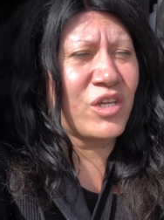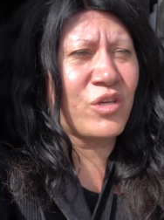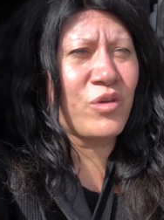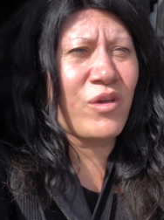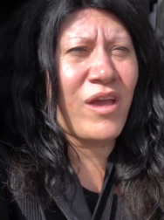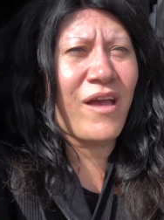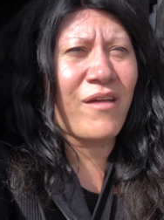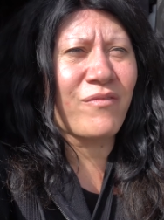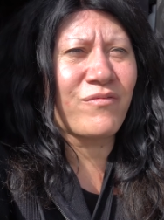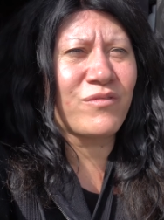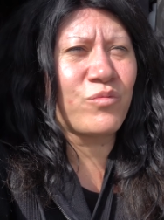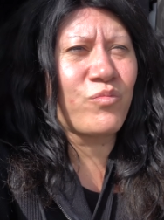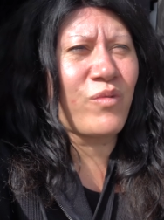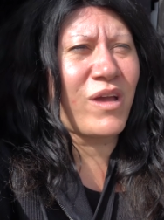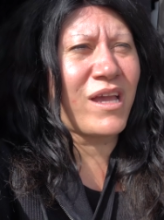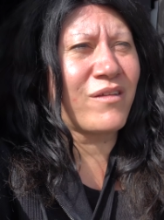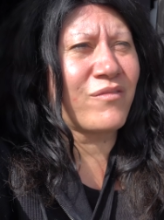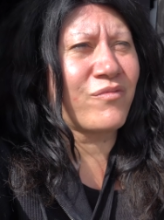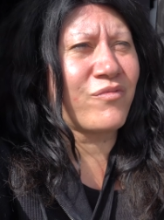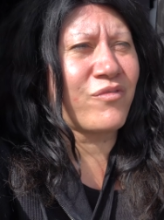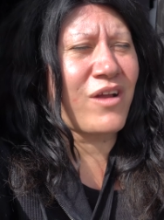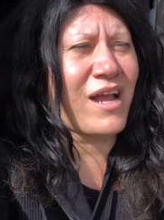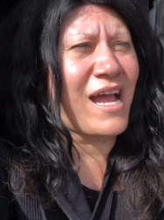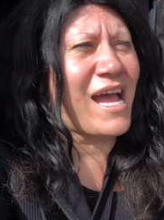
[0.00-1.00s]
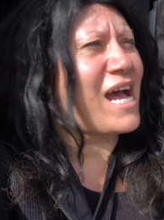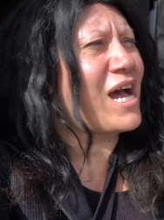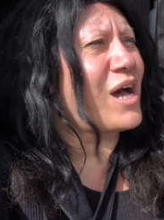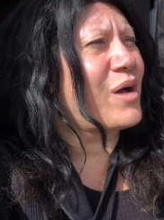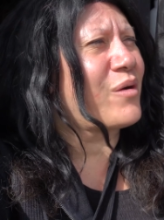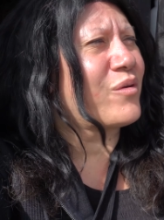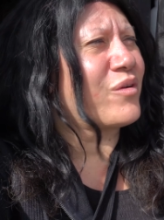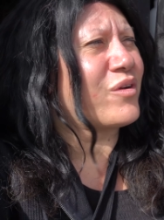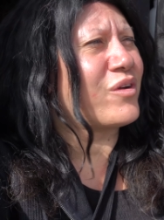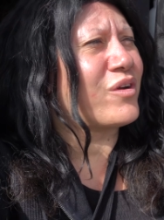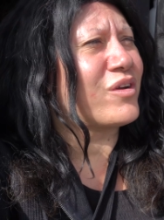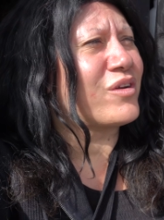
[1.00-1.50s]
you have to wait for
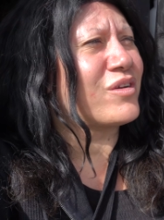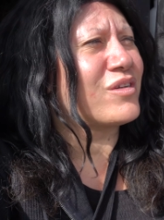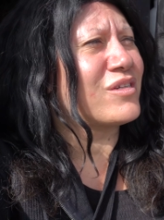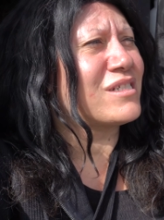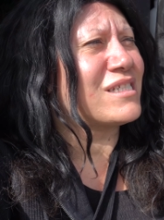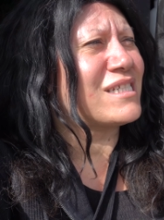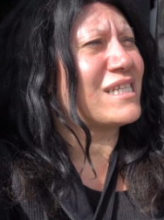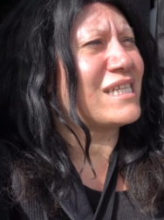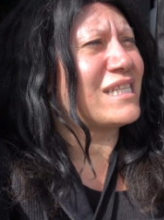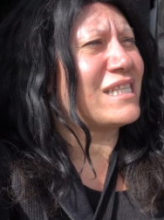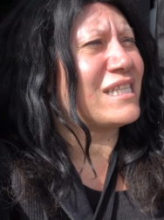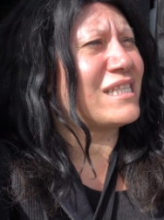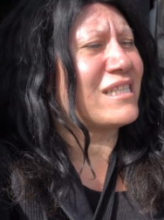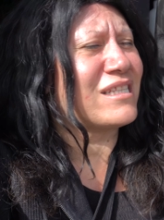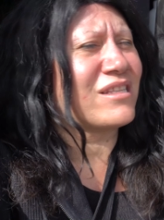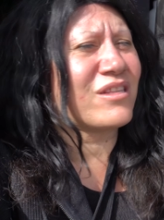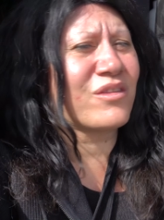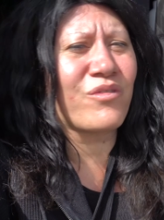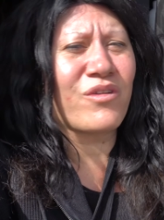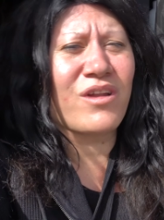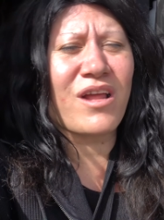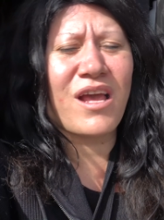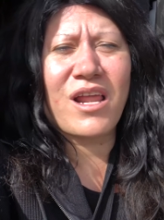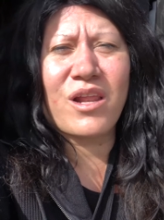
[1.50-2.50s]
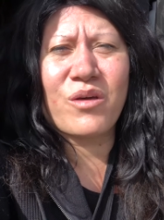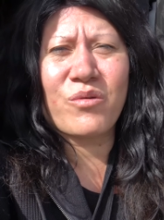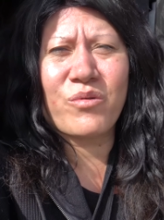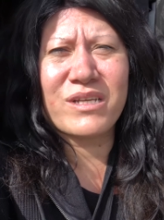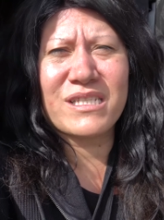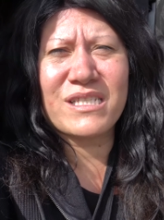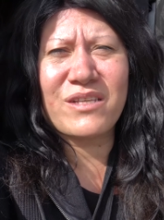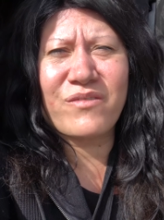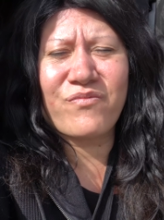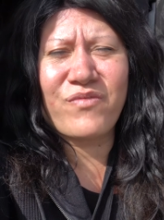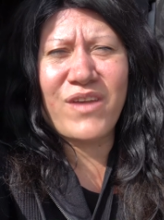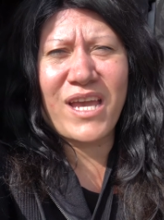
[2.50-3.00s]
hours and they're not
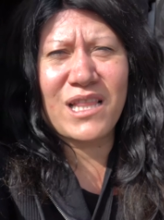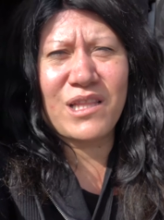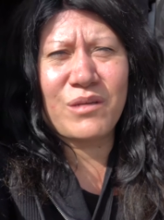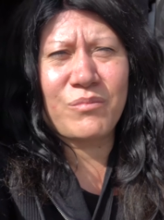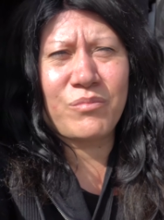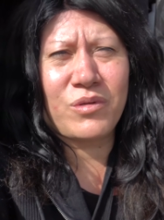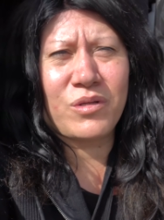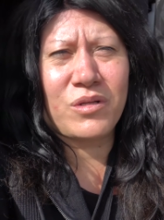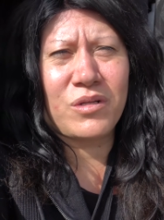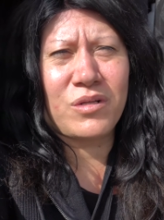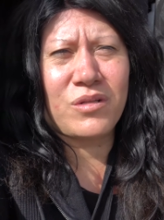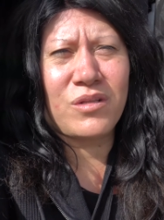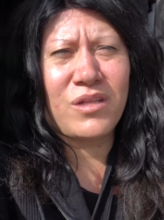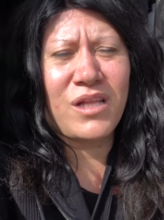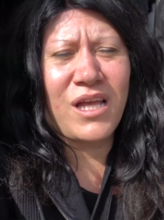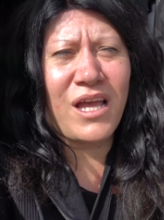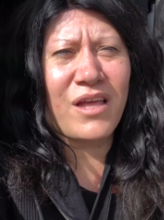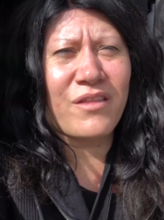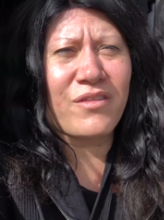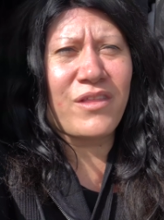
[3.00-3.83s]
always available.